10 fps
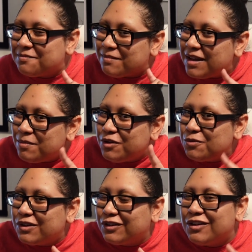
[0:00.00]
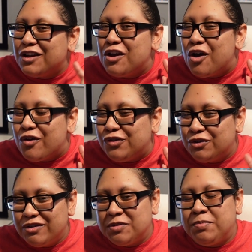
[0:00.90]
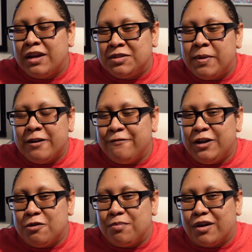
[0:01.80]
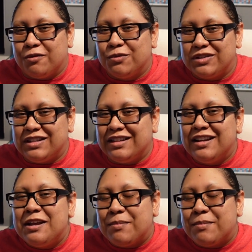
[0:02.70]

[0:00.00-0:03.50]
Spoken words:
Maybe you will during the sped up video part. We'll see.